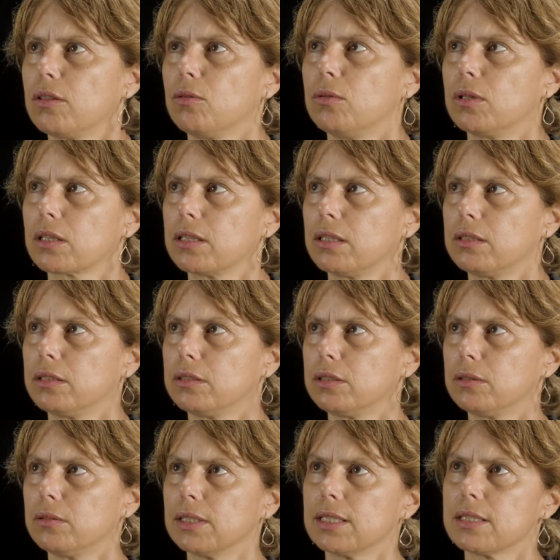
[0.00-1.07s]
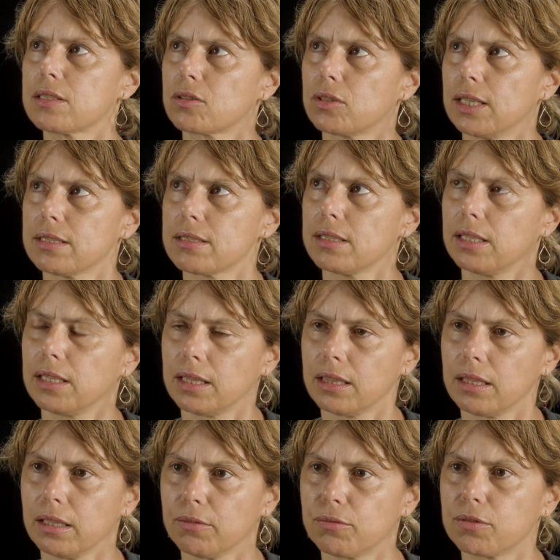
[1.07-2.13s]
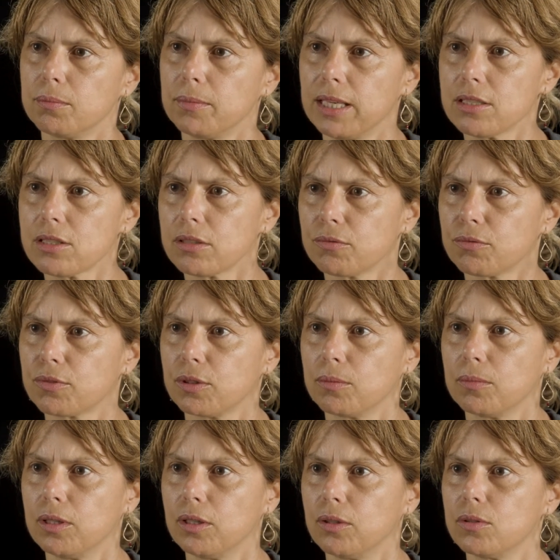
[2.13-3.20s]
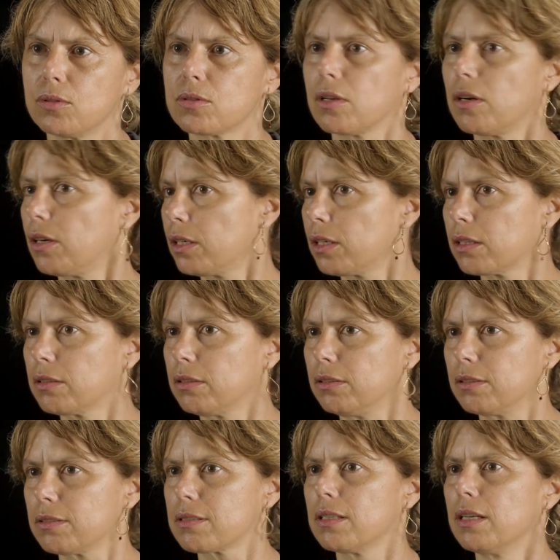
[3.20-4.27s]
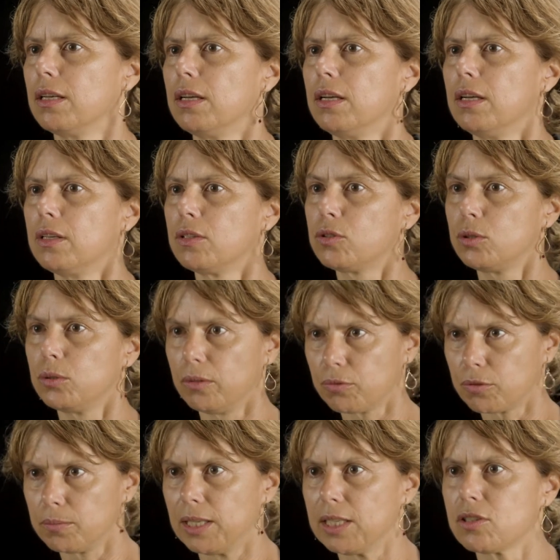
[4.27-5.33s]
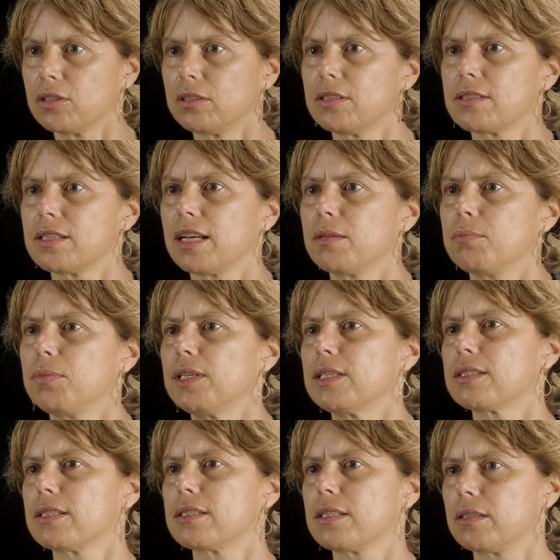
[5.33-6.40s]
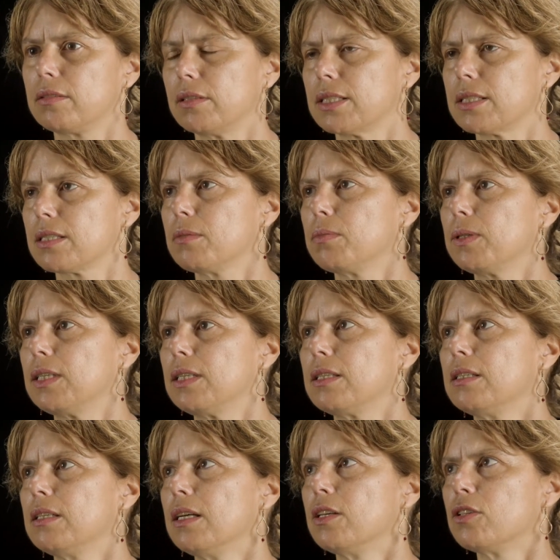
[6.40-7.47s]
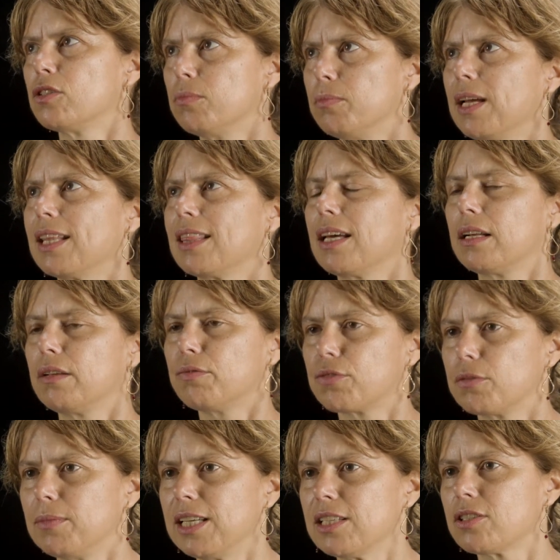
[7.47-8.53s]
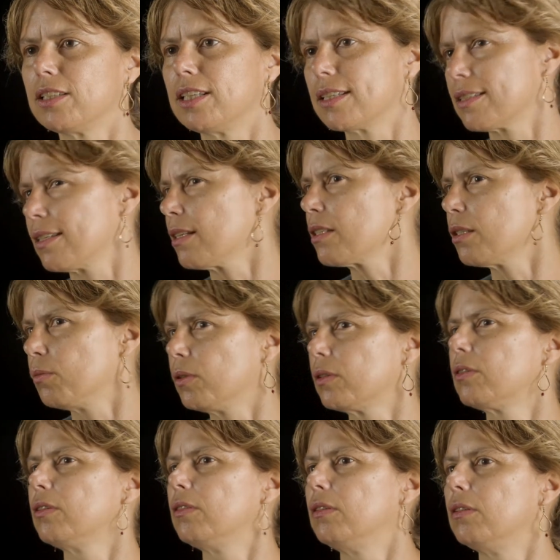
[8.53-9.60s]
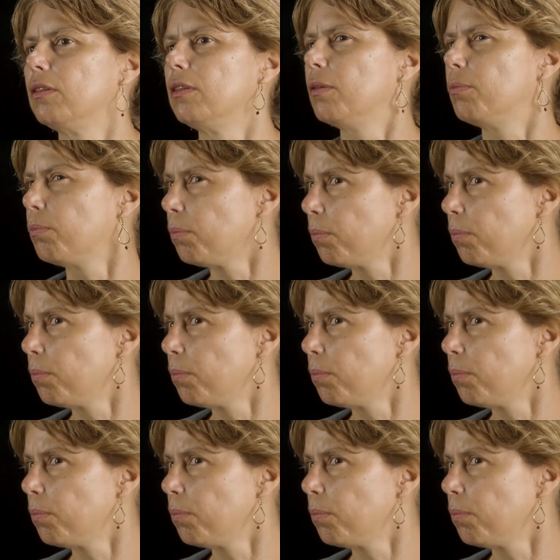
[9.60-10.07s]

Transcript: of the work that they're doing is translating the information from those articles to information design pieces that are exhibited to make that information accessible to the